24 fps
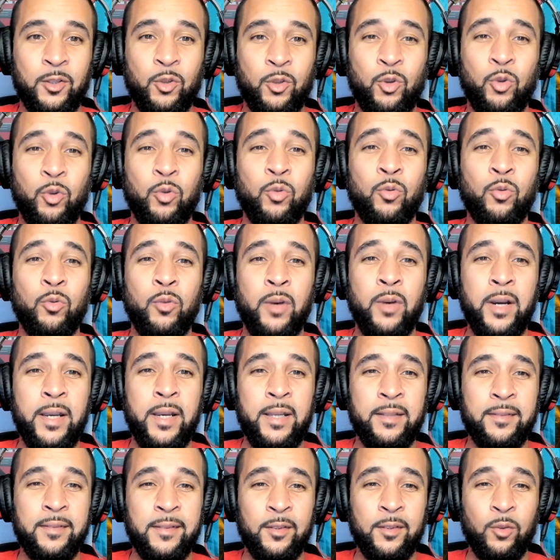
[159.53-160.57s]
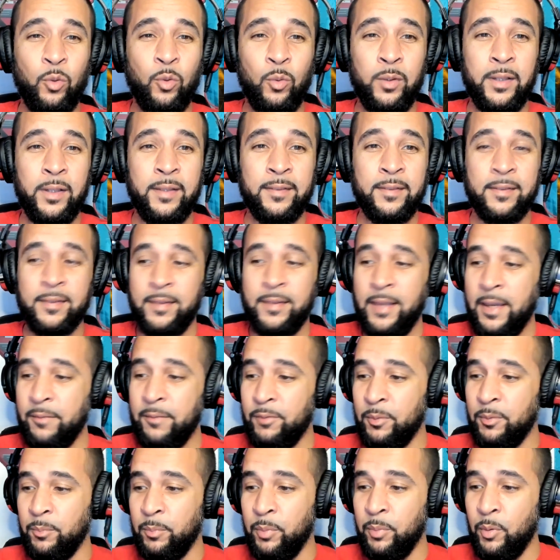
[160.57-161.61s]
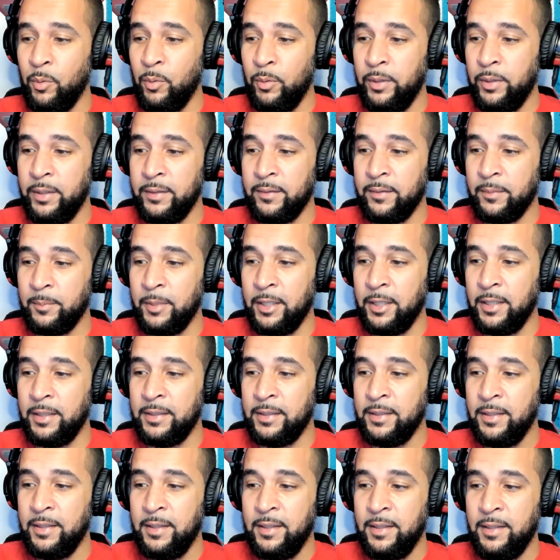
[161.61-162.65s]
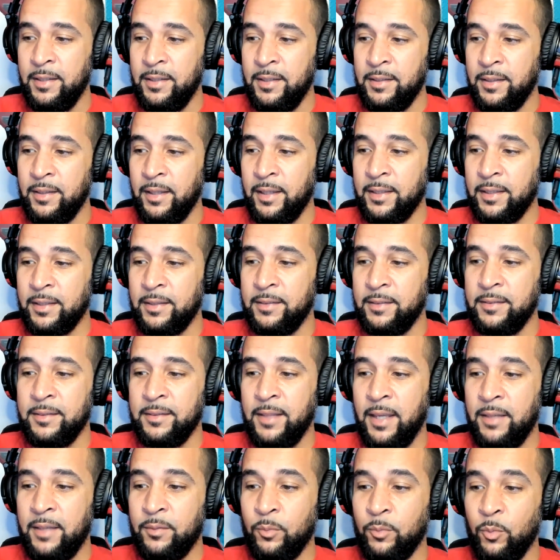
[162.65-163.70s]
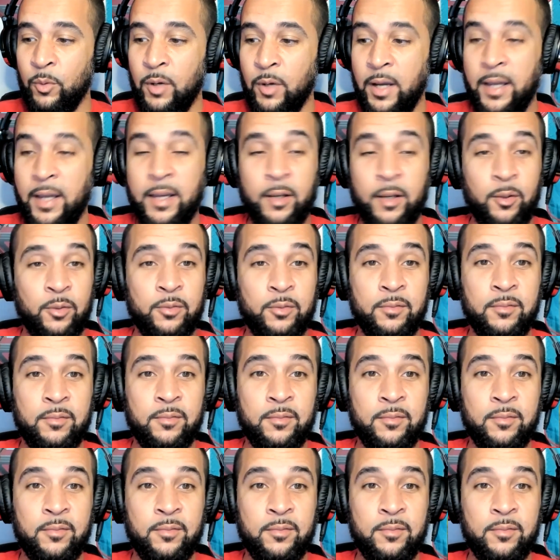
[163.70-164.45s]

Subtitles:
Crazy, 27 points, man. Like, that's wild.